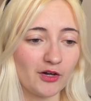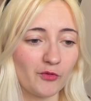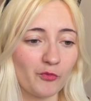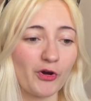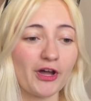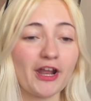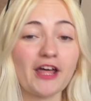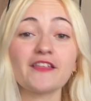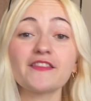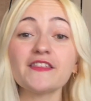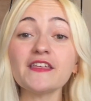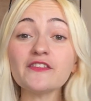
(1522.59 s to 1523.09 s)
What
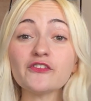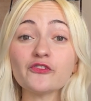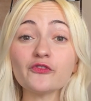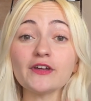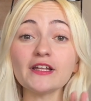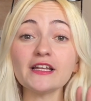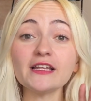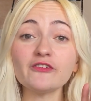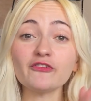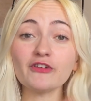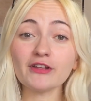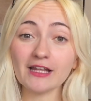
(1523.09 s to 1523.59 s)
I did
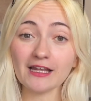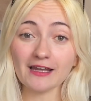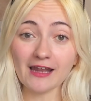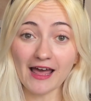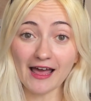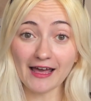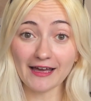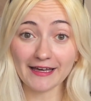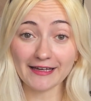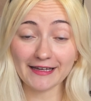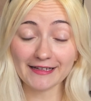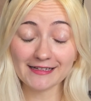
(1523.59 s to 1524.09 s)
really, really
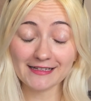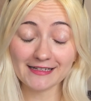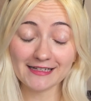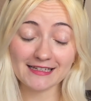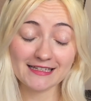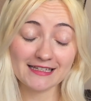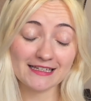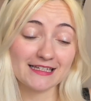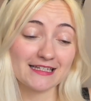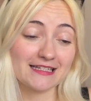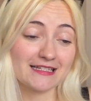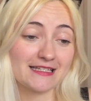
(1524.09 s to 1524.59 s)
like
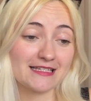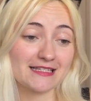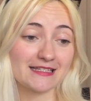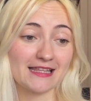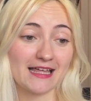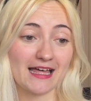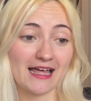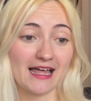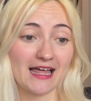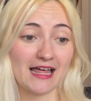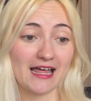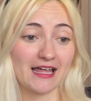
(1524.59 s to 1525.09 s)
is
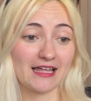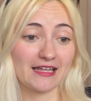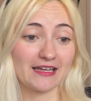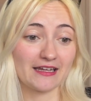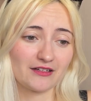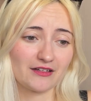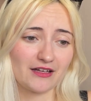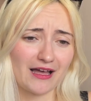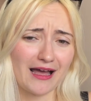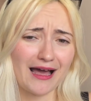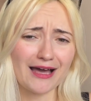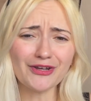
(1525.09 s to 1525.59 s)
that
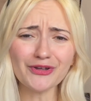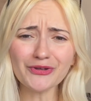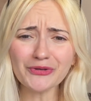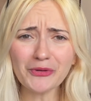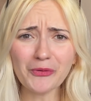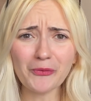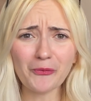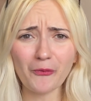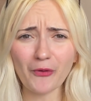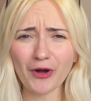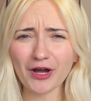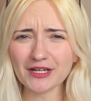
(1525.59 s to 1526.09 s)
I don't
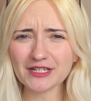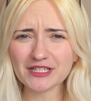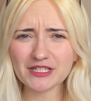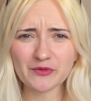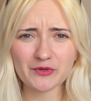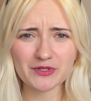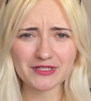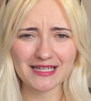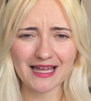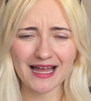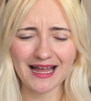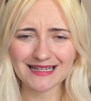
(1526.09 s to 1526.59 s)
know why she
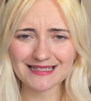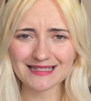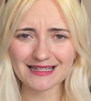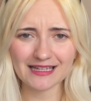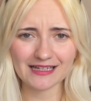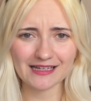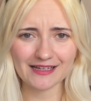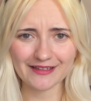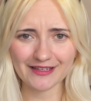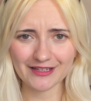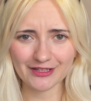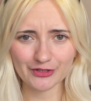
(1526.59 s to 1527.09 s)
was asking
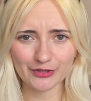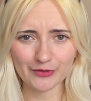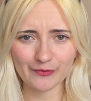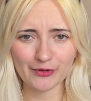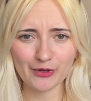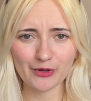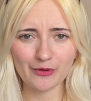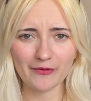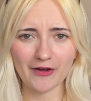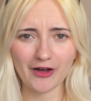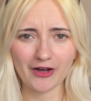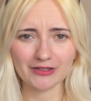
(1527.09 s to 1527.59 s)
an interview
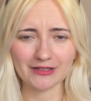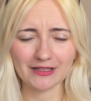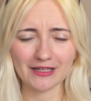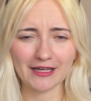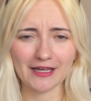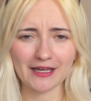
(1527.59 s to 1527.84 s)
about